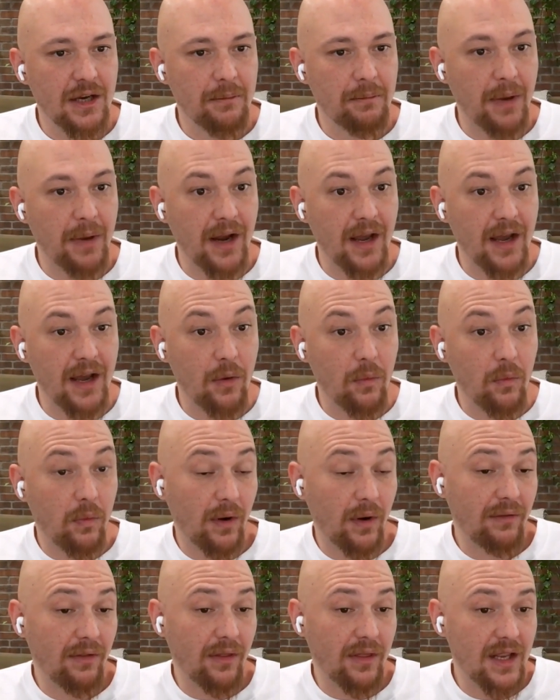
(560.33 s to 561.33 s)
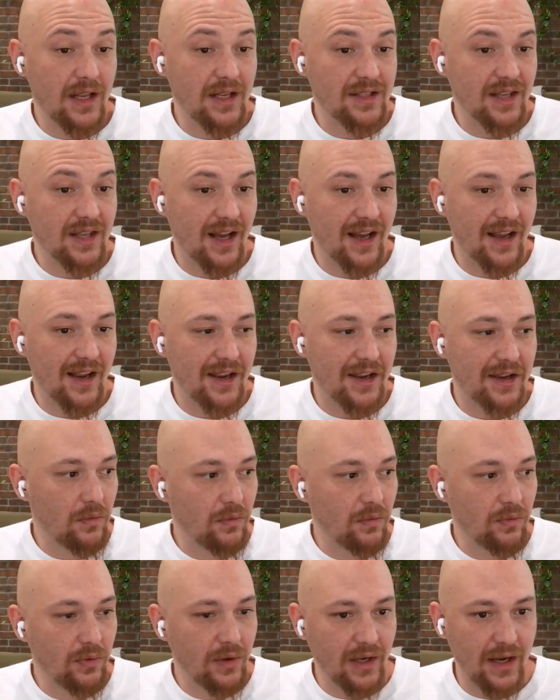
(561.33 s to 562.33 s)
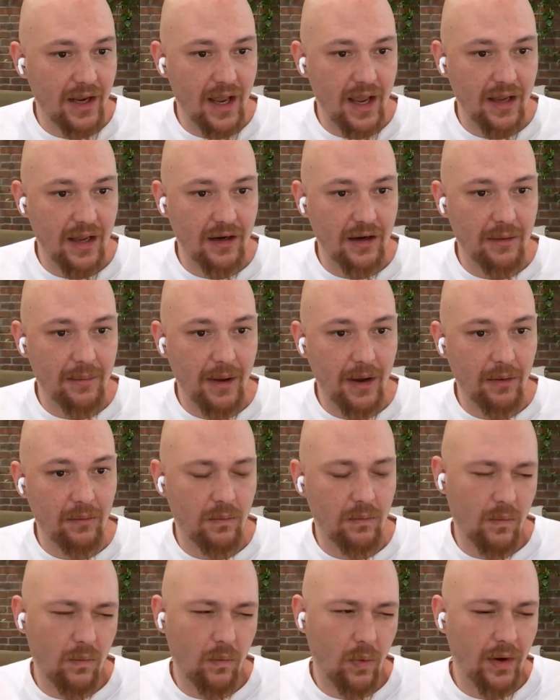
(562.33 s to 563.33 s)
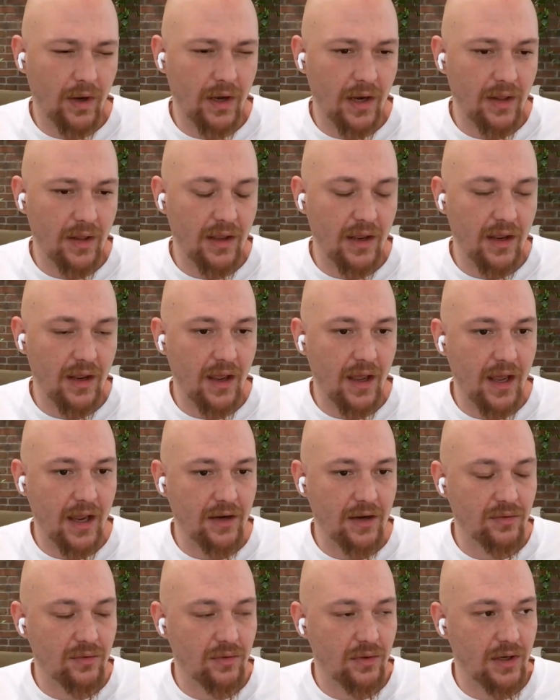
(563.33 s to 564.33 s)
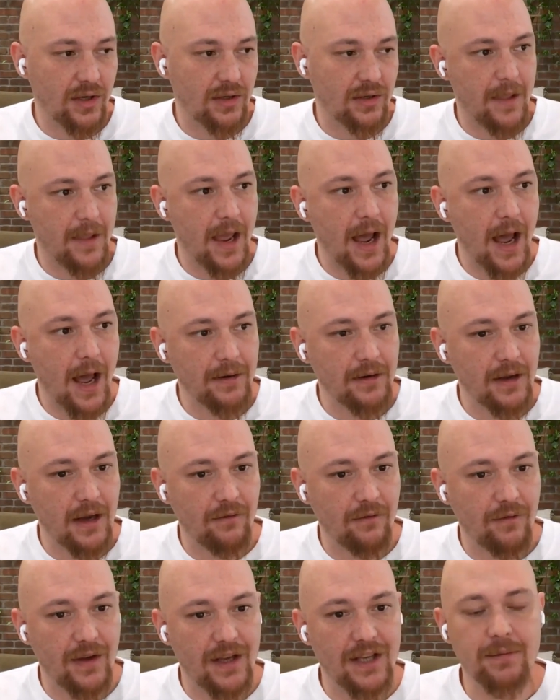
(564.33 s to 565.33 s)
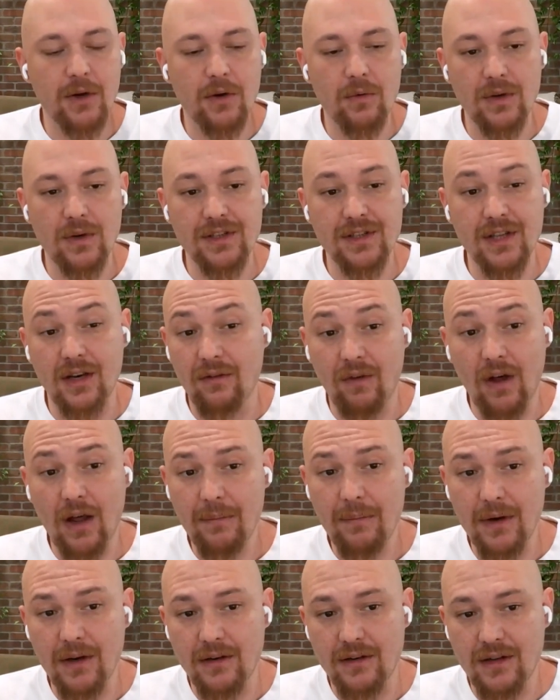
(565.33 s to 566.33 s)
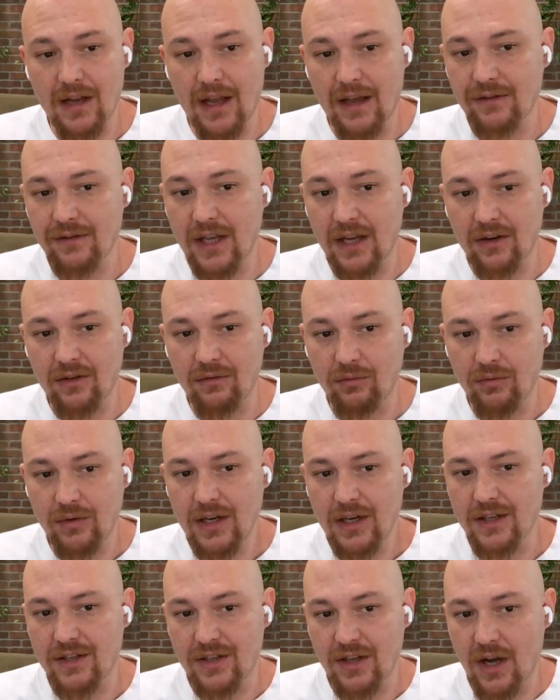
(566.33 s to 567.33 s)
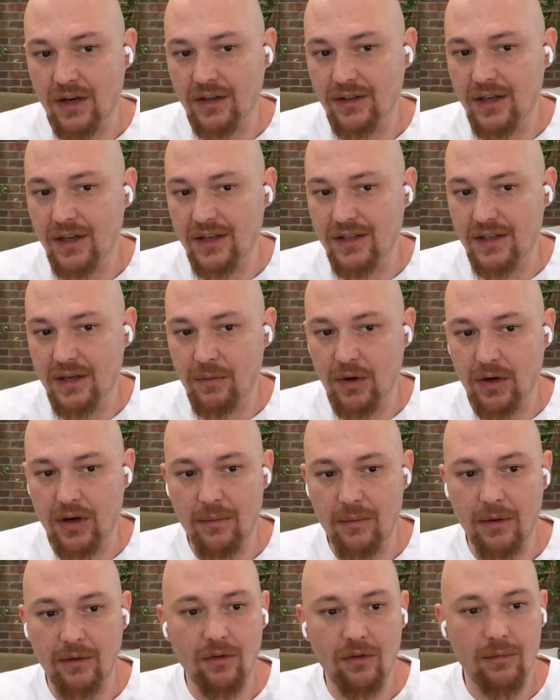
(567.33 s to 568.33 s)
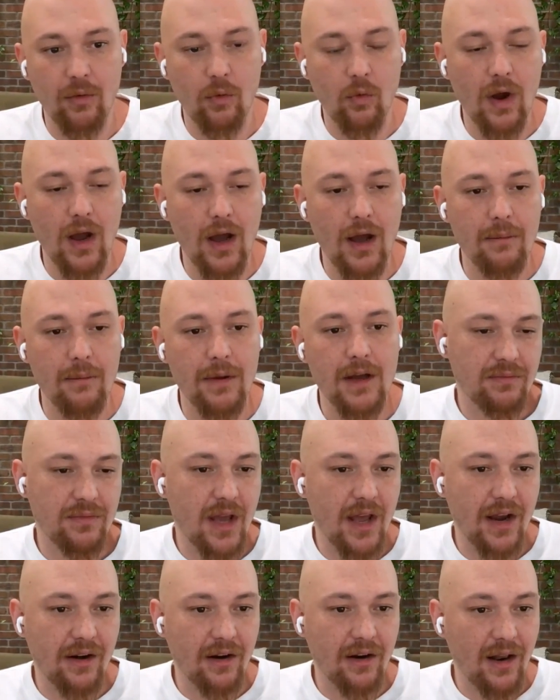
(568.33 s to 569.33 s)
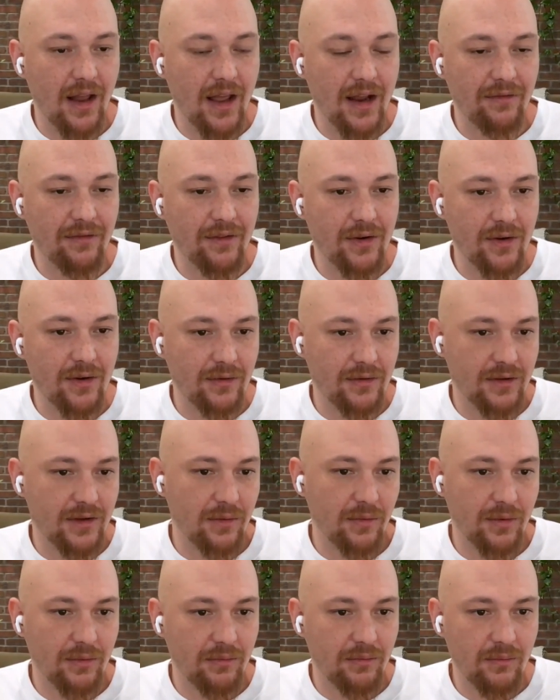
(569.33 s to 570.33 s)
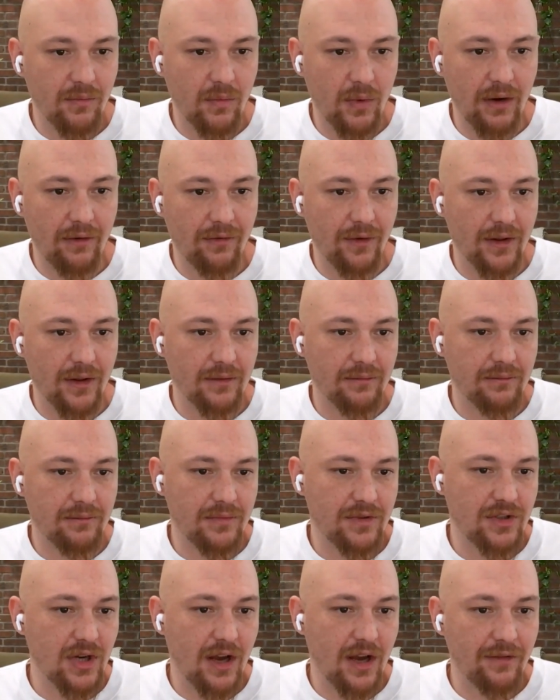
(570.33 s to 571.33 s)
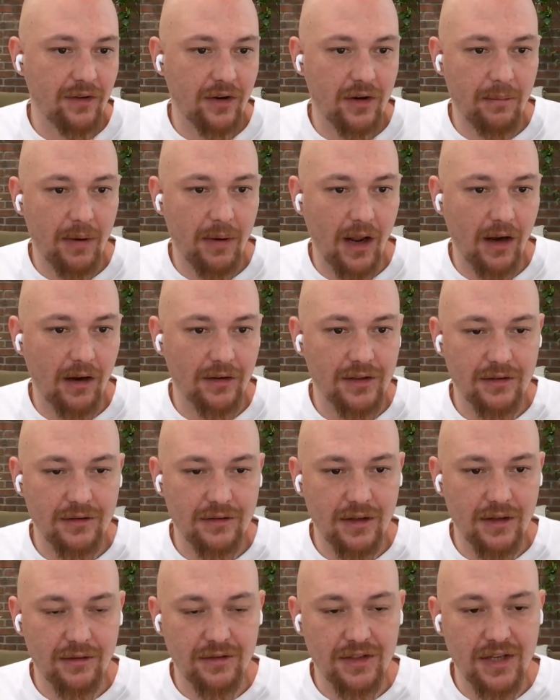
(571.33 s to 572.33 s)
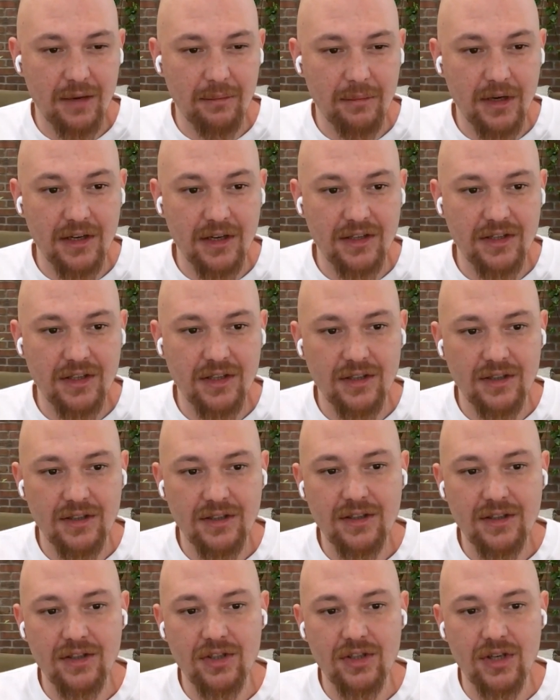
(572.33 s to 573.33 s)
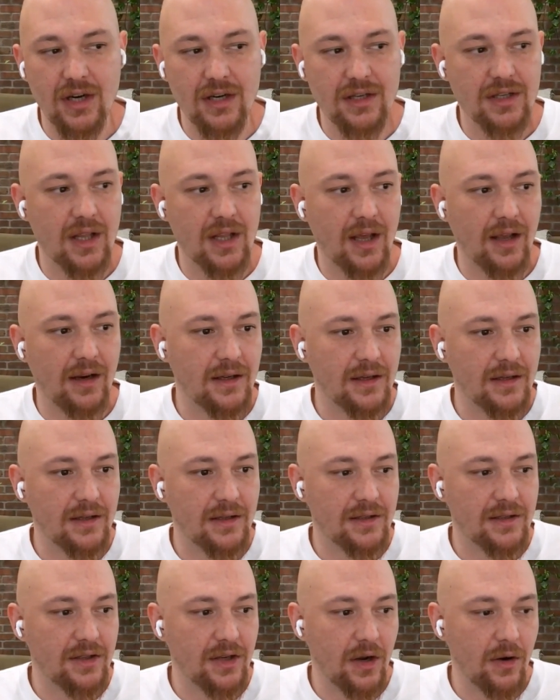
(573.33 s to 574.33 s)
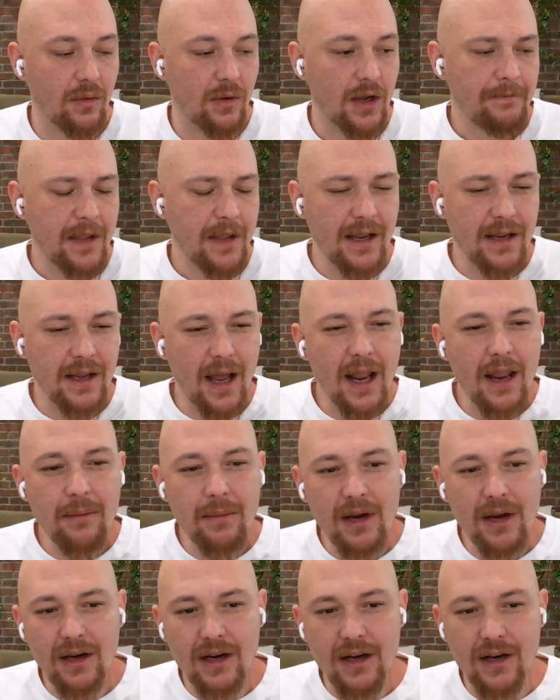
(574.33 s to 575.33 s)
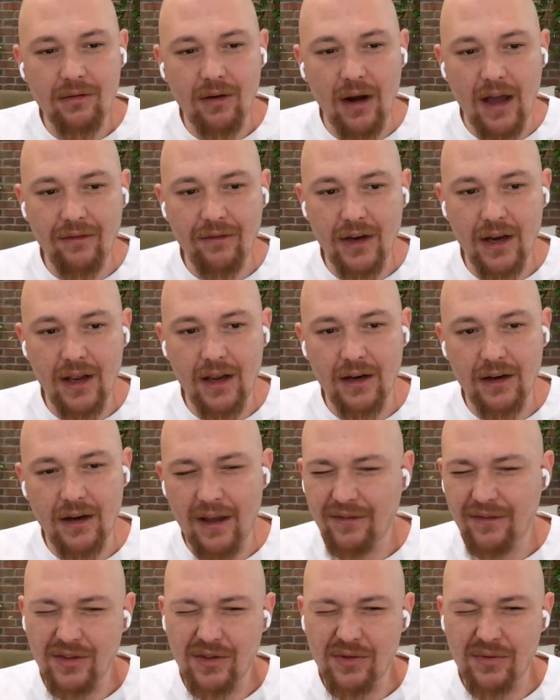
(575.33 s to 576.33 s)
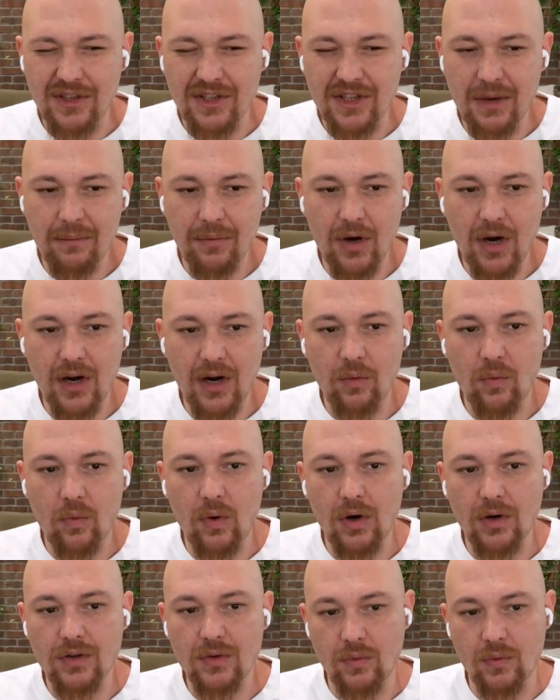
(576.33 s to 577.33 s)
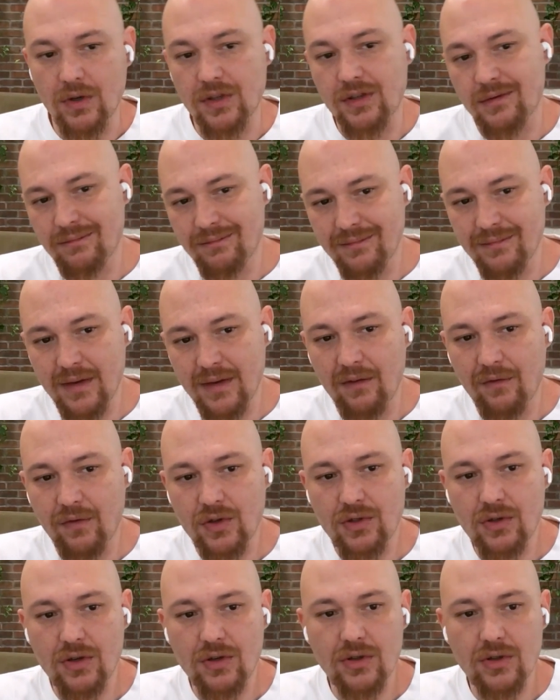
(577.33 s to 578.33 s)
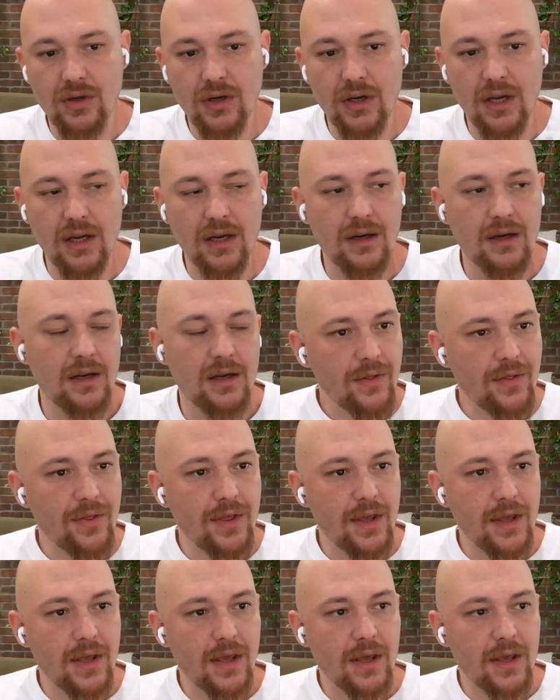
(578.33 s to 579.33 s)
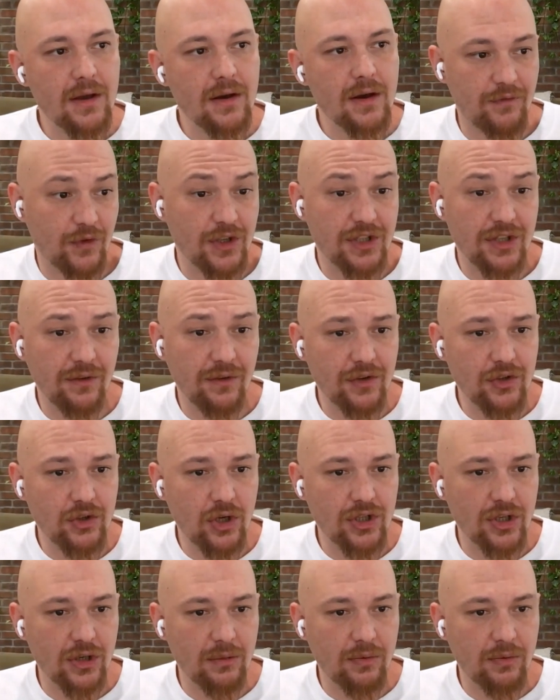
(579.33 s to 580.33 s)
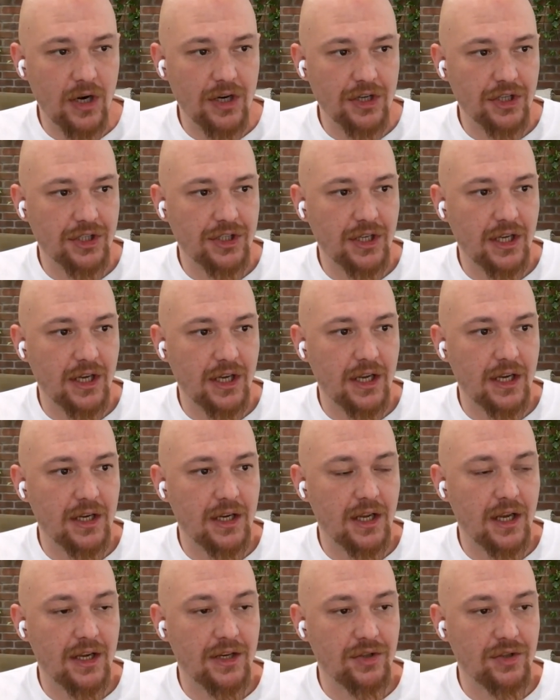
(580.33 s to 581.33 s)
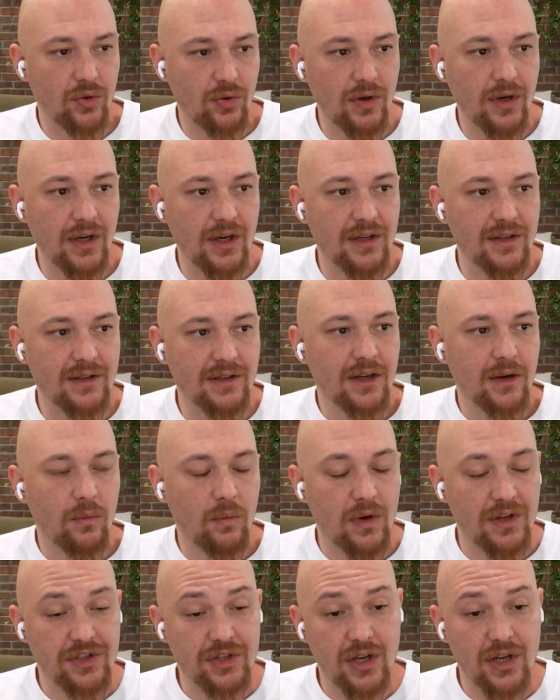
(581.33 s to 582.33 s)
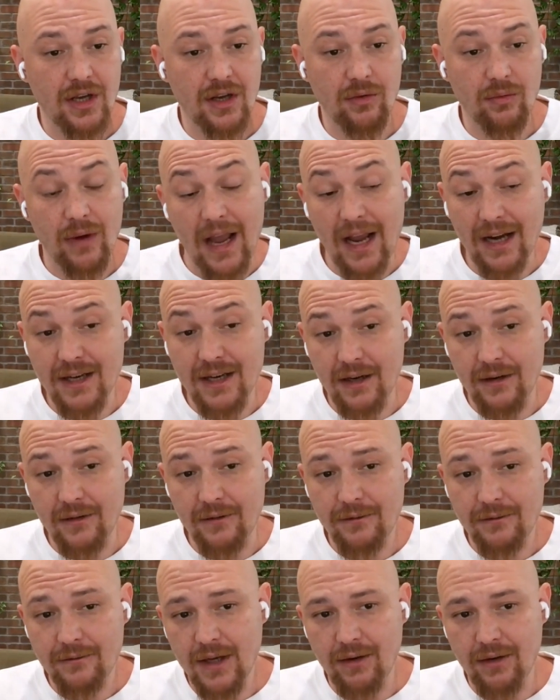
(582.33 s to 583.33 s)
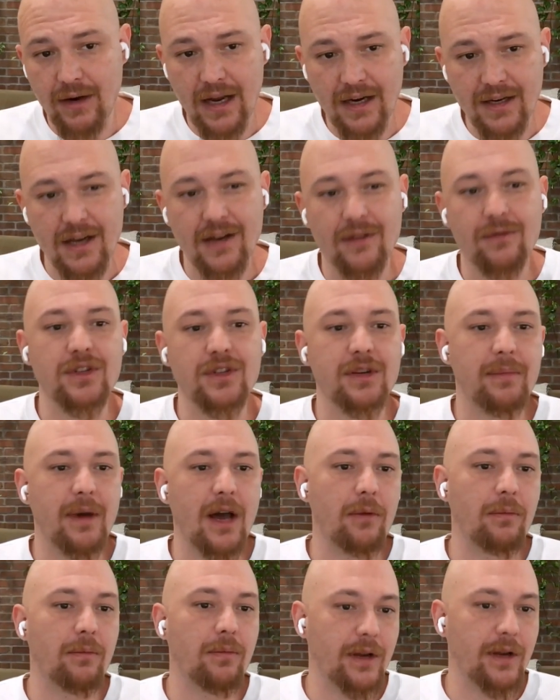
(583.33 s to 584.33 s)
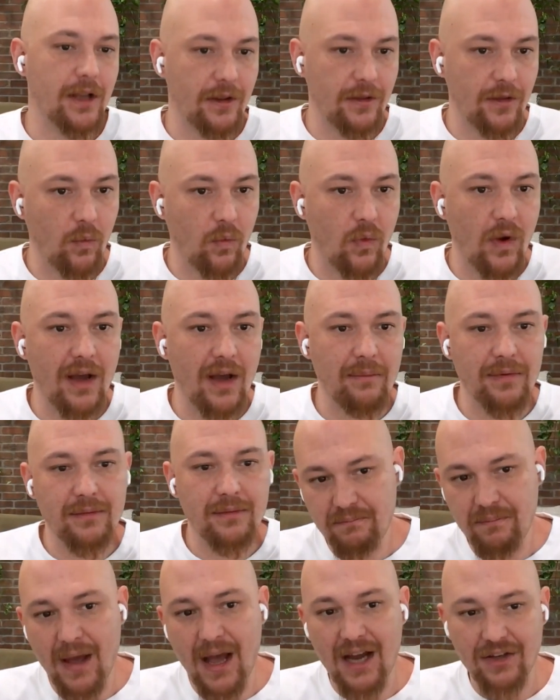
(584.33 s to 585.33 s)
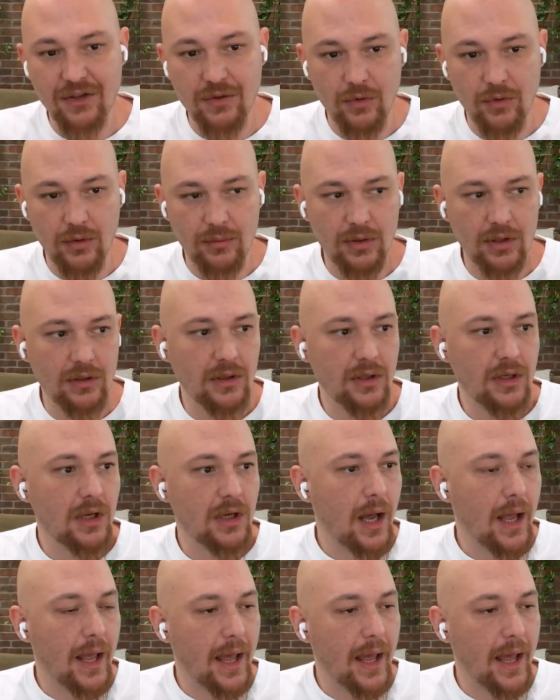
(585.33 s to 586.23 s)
But one of the things I really hated about working in the Android app at Facebook was the development lifecycle really sucked. As someone coming from the web, you added a line of code and you would wait for the Java compiler, 10 minutes to change that. And so I immediately gravitated, after doing some product work, towards infrastructure again. The first infrastructure project I joined was React Native. And React Native was about bringing the web back to mobile.